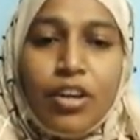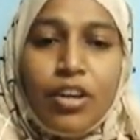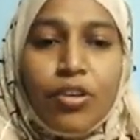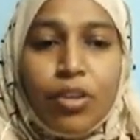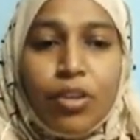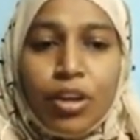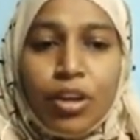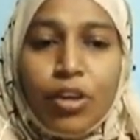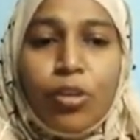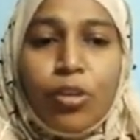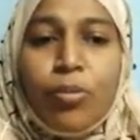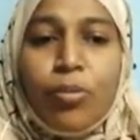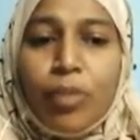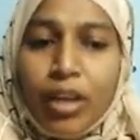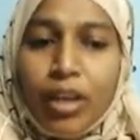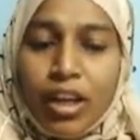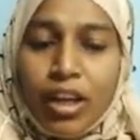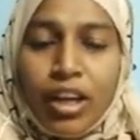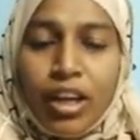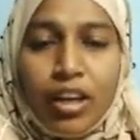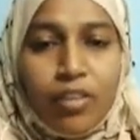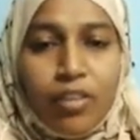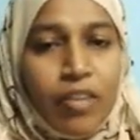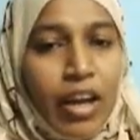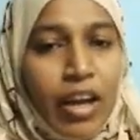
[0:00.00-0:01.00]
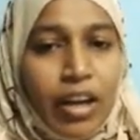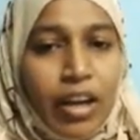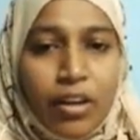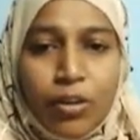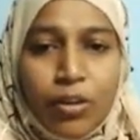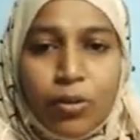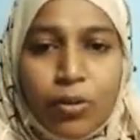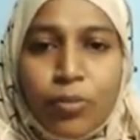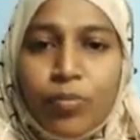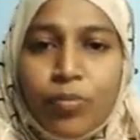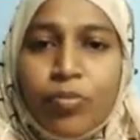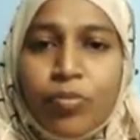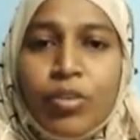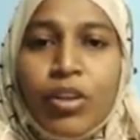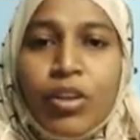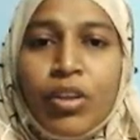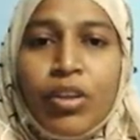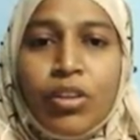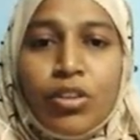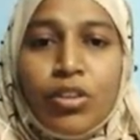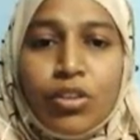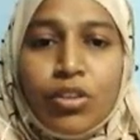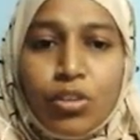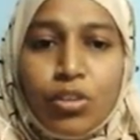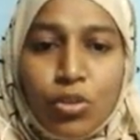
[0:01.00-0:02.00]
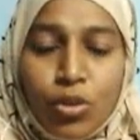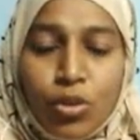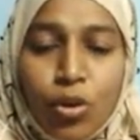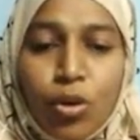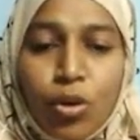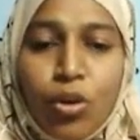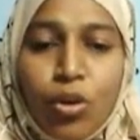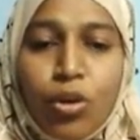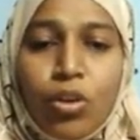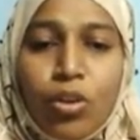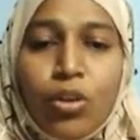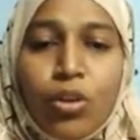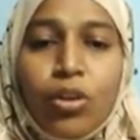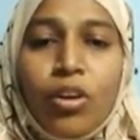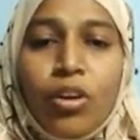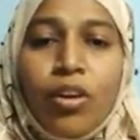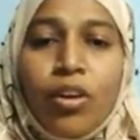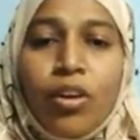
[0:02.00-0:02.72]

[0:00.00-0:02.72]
into a numerical value. So,